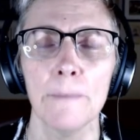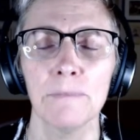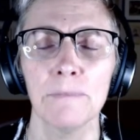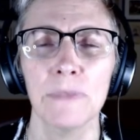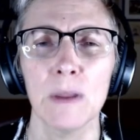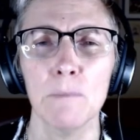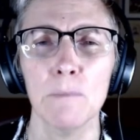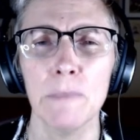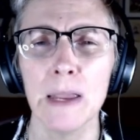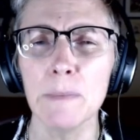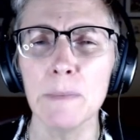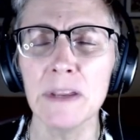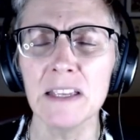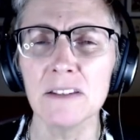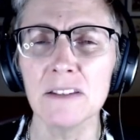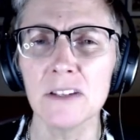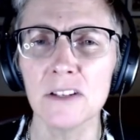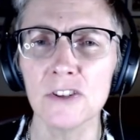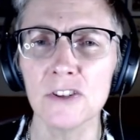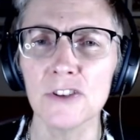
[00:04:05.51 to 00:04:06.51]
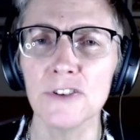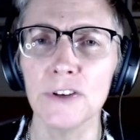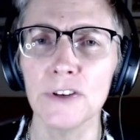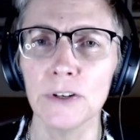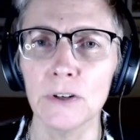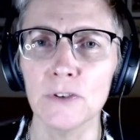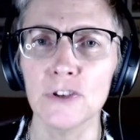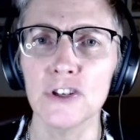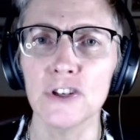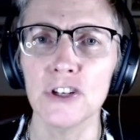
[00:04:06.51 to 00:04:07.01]
Maybe it's this
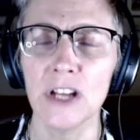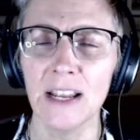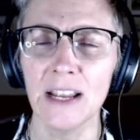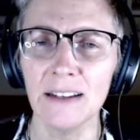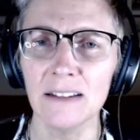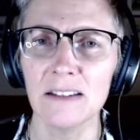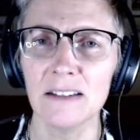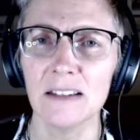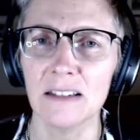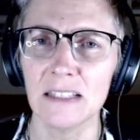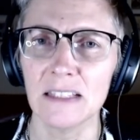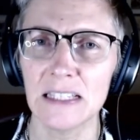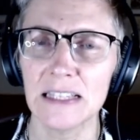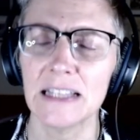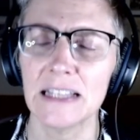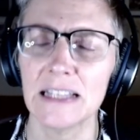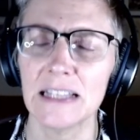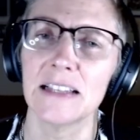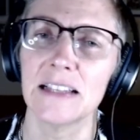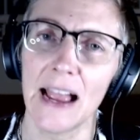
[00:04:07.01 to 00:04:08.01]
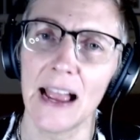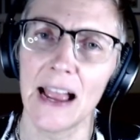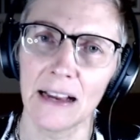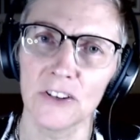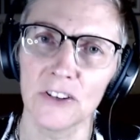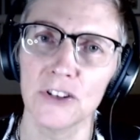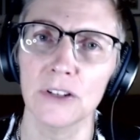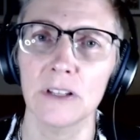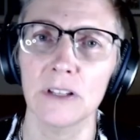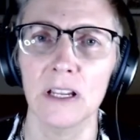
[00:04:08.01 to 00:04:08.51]
neurogenesis that's
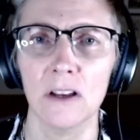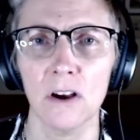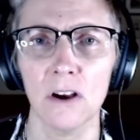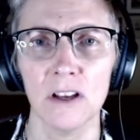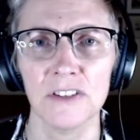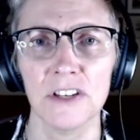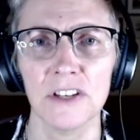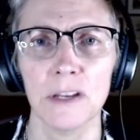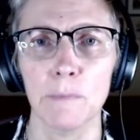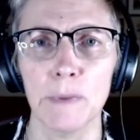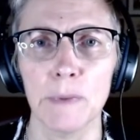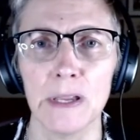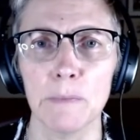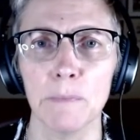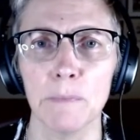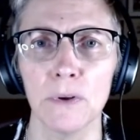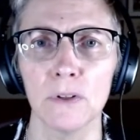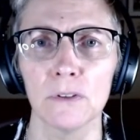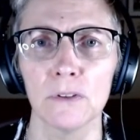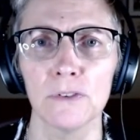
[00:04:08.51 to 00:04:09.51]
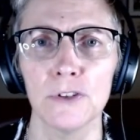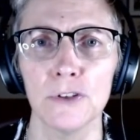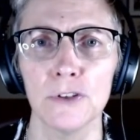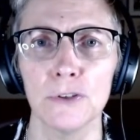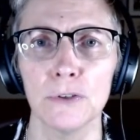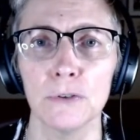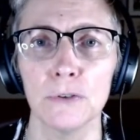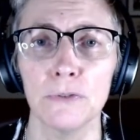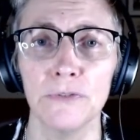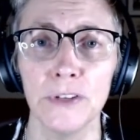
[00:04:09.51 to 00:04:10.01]
actually causing people
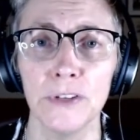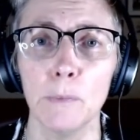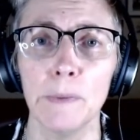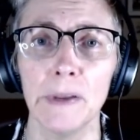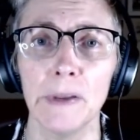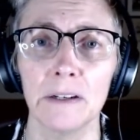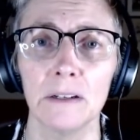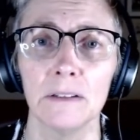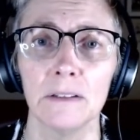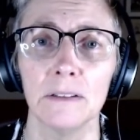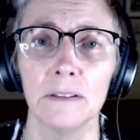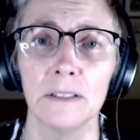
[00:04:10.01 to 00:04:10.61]
to feel better.